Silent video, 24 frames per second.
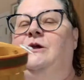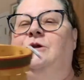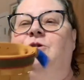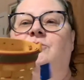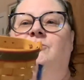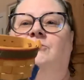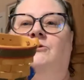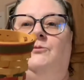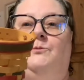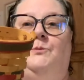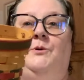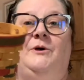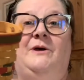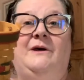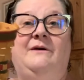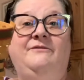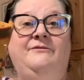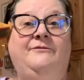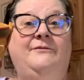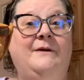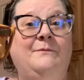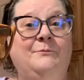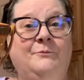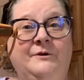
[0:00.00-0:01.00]
You could put
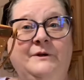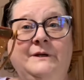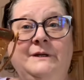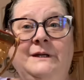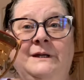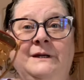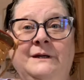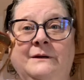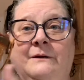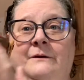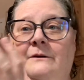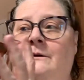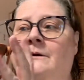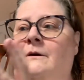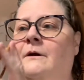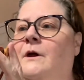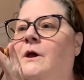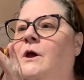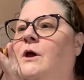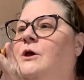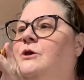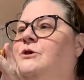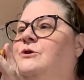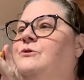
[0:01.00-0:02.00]
ephemera in here.
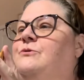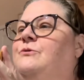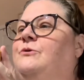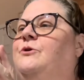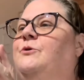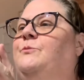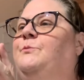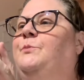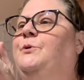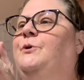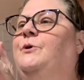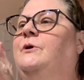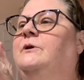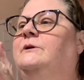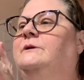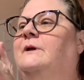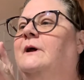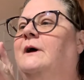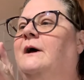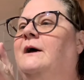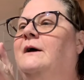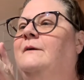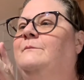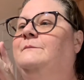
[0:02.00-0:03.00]
You could put
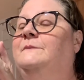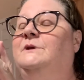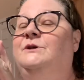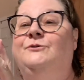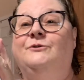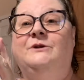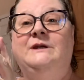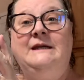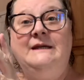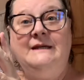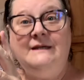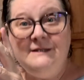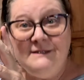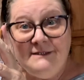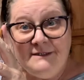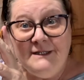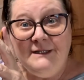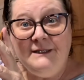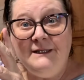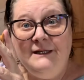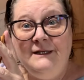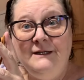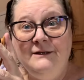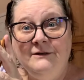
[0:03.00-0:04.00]
your keys
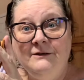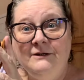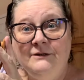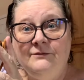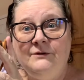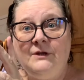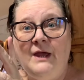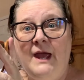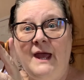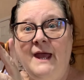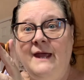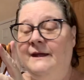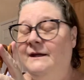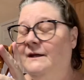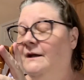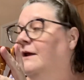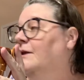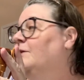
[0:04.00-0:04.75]
in here if you hang it on